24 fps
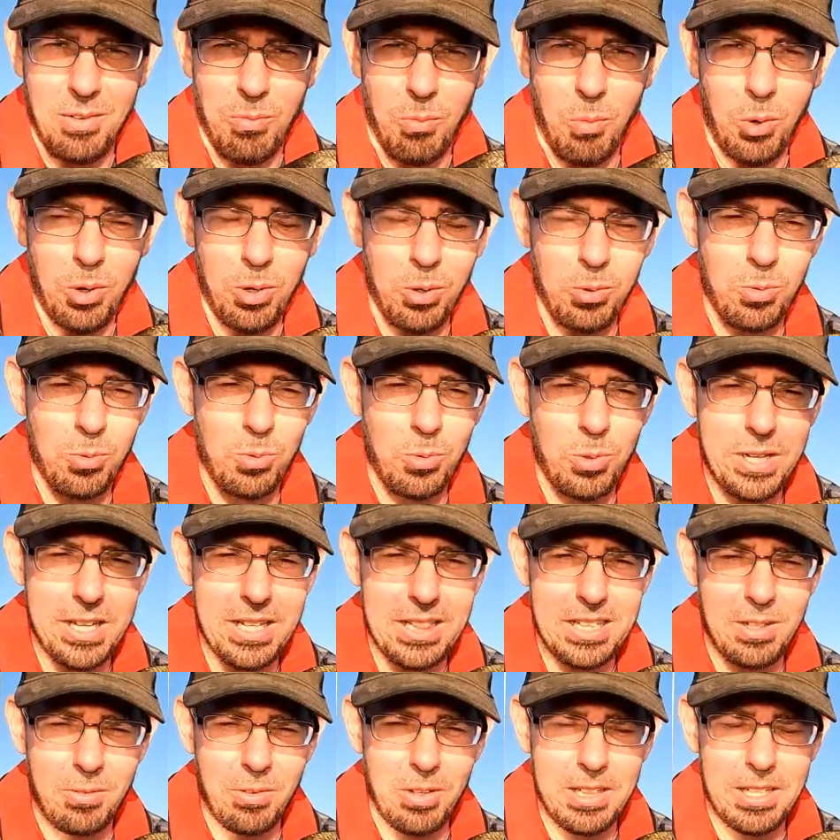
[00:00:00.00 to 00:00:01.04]
what a
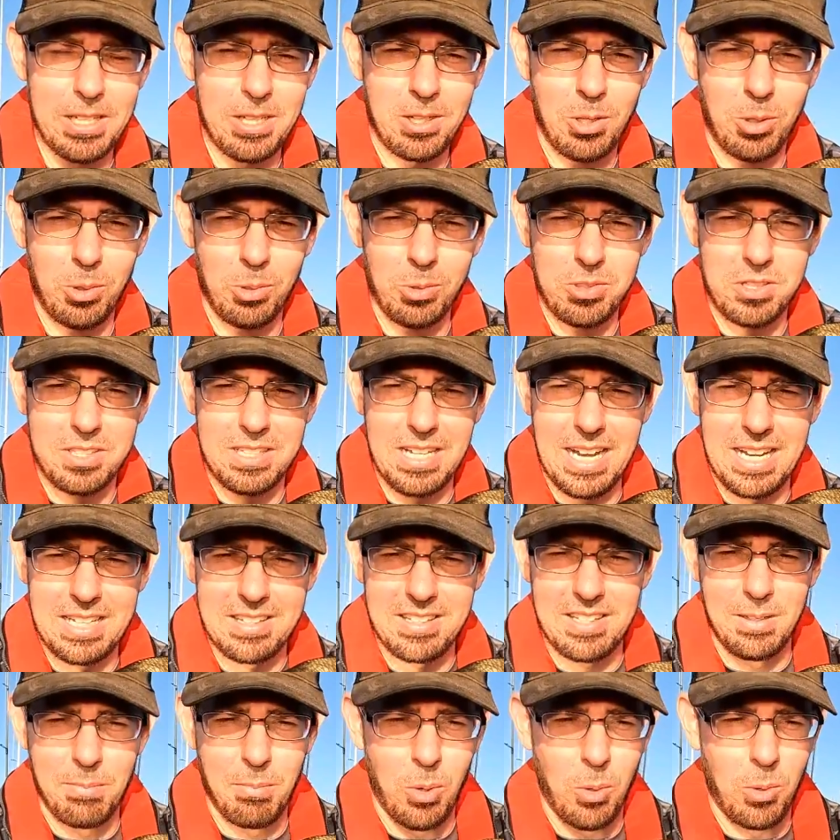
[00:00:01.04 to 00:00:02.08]
really, really cool start
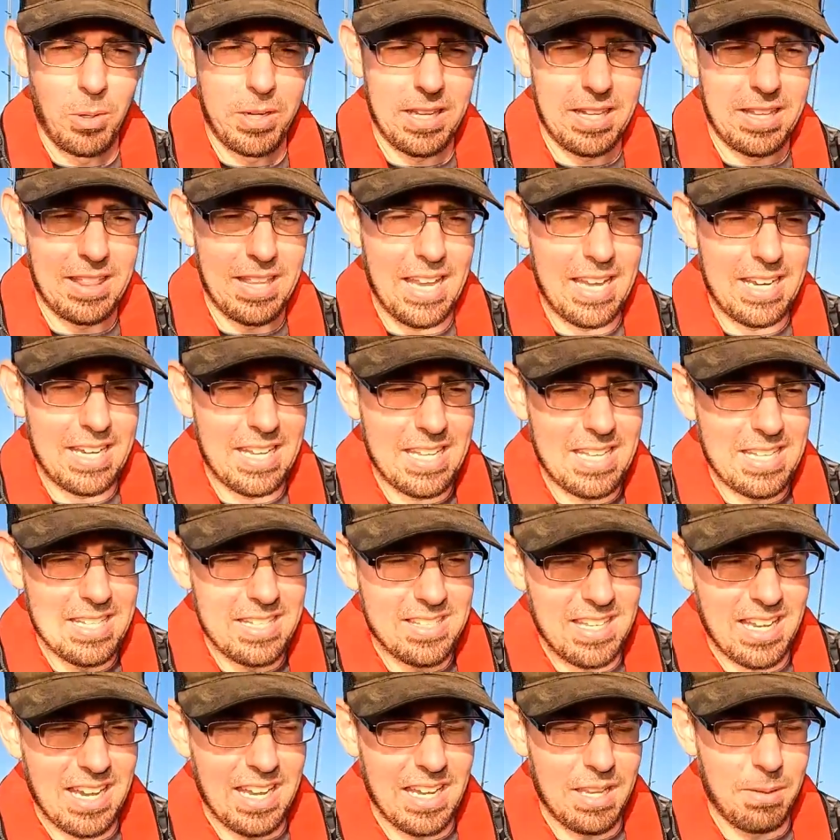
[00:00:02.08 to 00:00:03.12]
to the morning. That
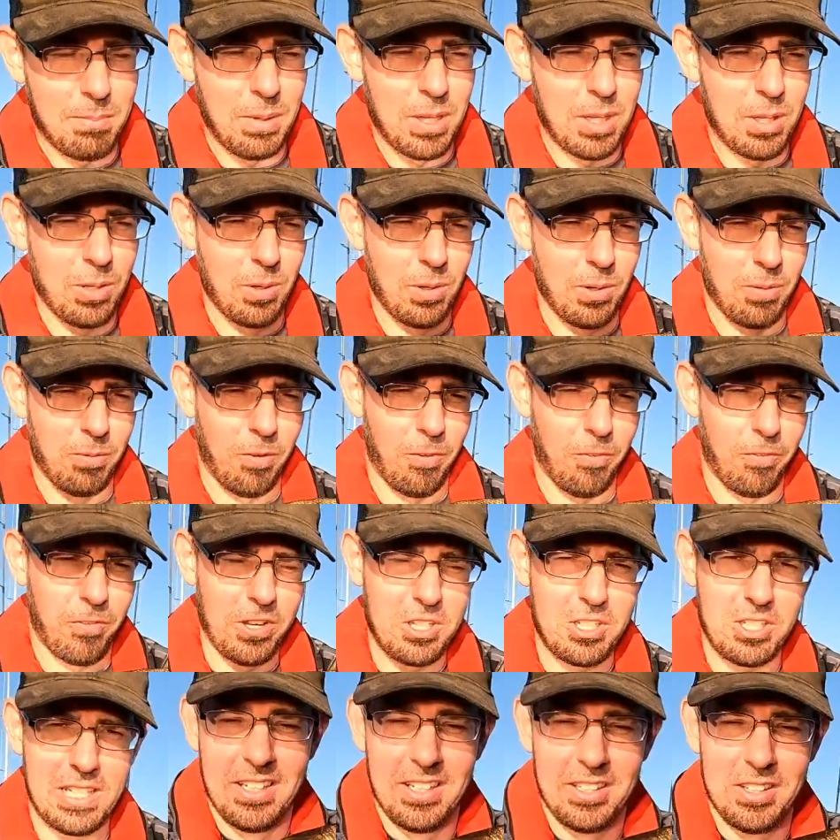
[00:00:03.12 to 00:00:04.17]
is a beautiful
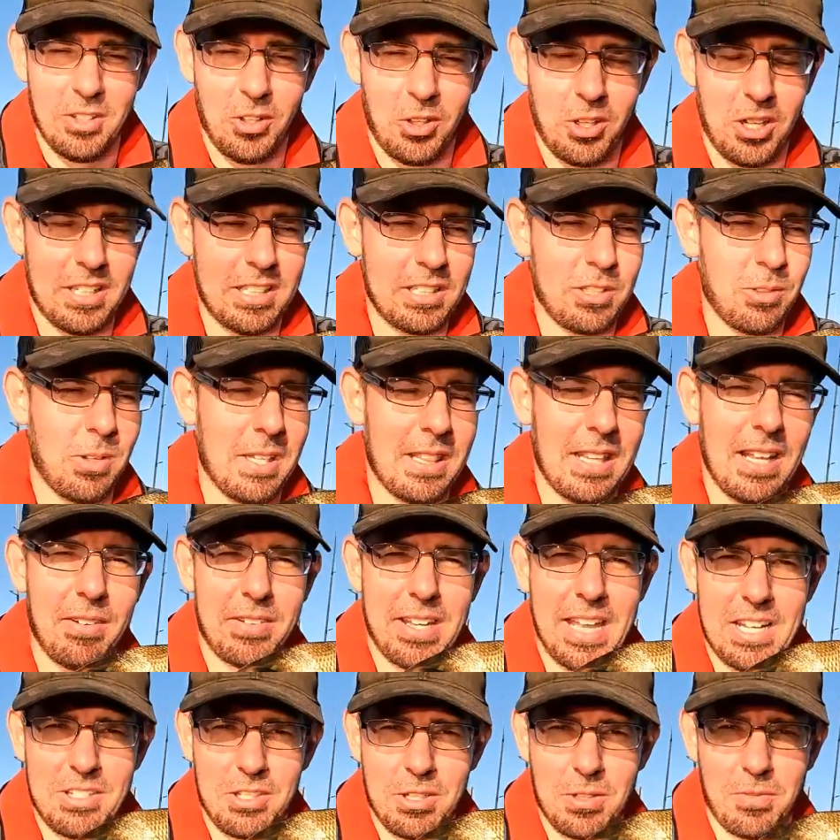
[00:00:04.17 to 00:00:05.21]
fish. Not only do I love
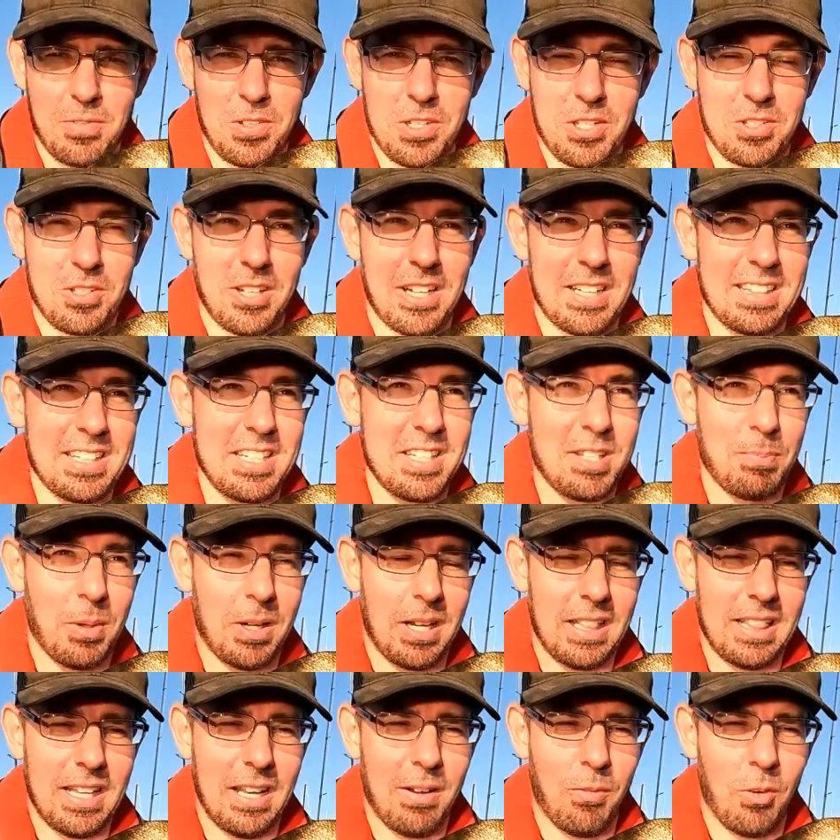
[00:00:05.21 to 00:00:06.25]
catching fish like this, but
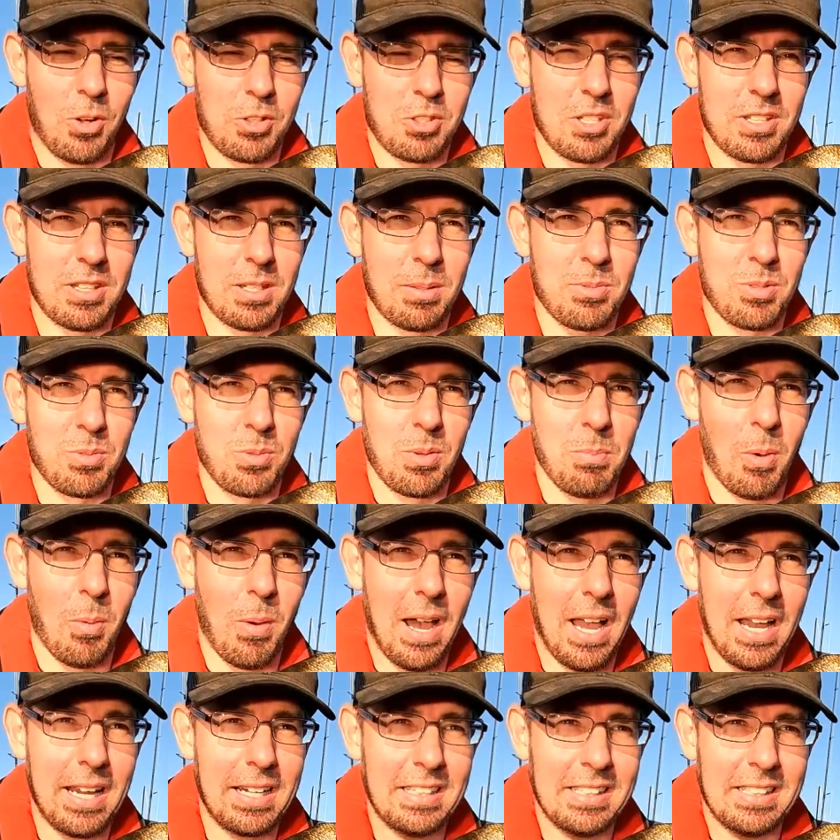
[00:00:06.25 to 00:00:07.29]
I love watching them swim
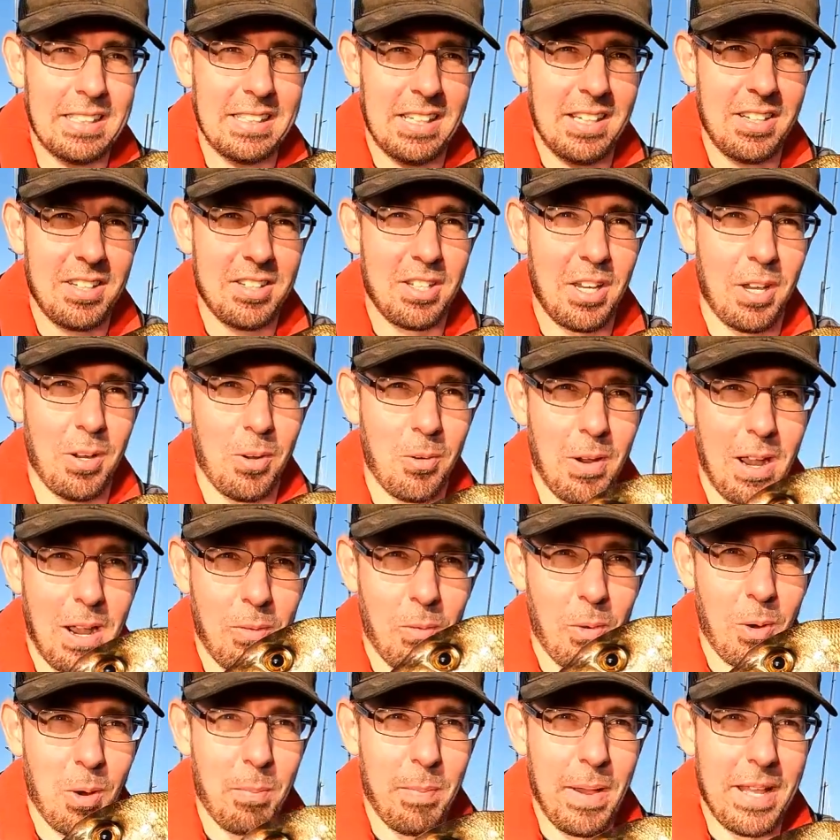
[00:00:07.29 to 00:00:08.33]
away. So
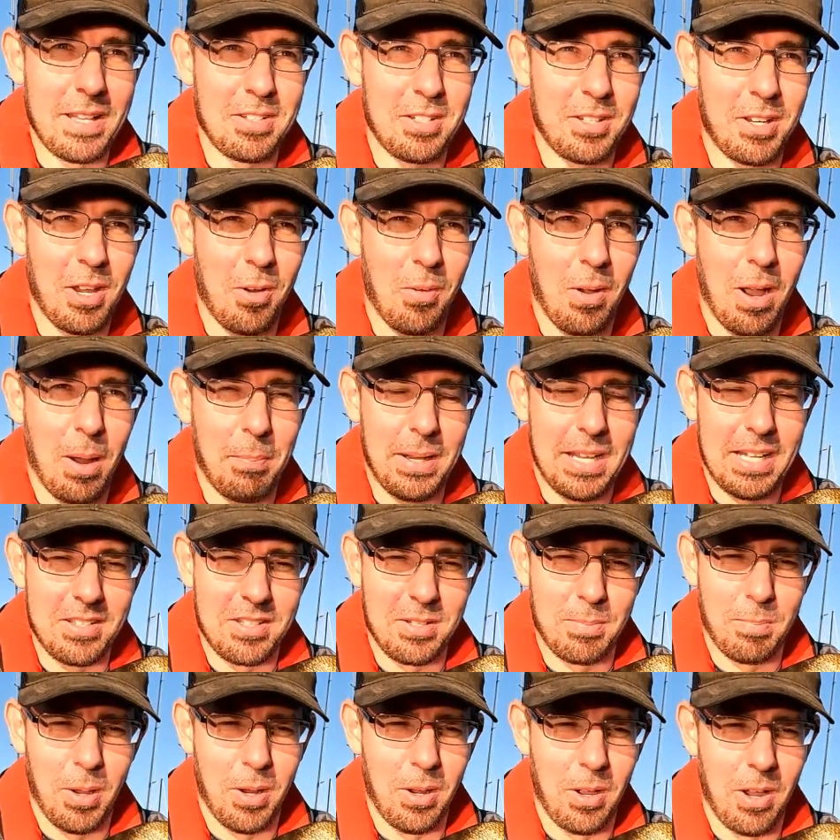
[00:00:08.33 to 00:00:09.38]
we're about to go up
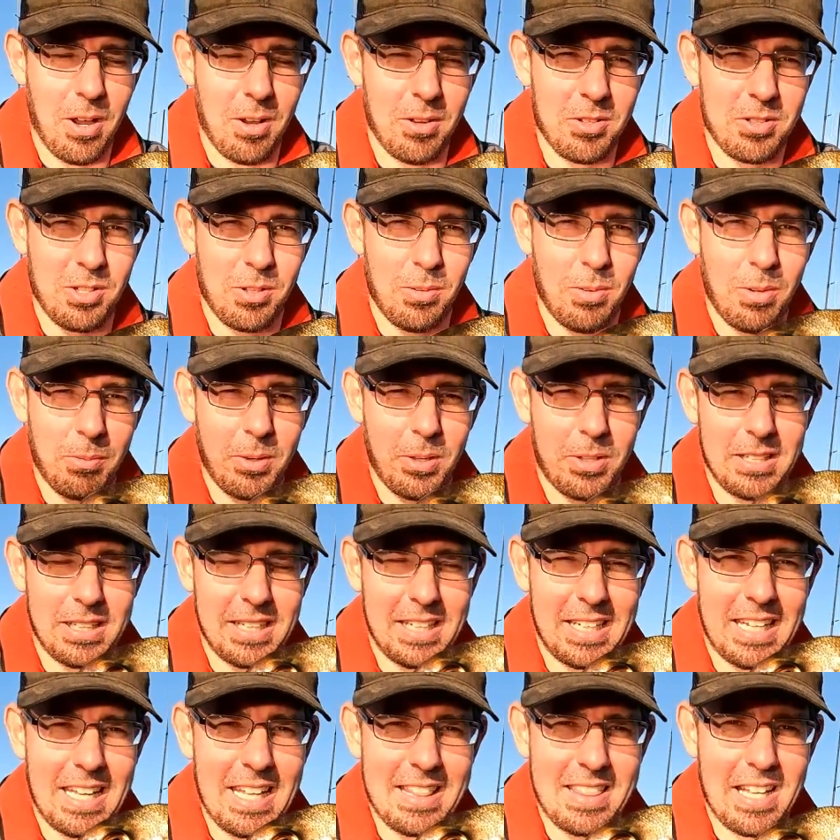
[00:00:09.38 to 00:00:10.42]
against the boat hull. So I'm quickly
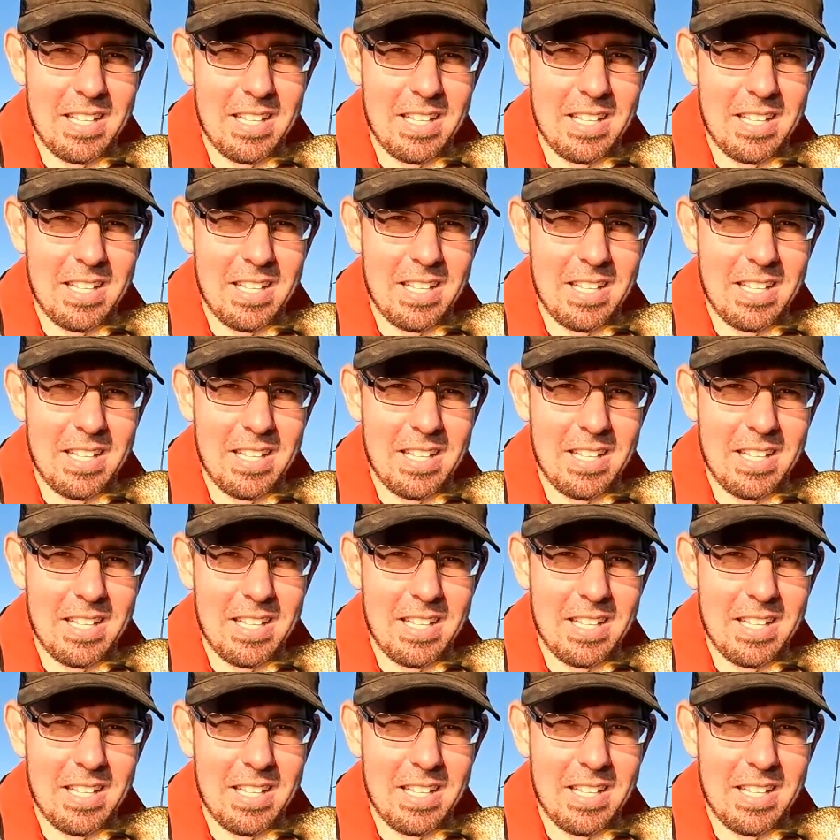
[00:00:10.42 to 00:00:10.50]
gonna get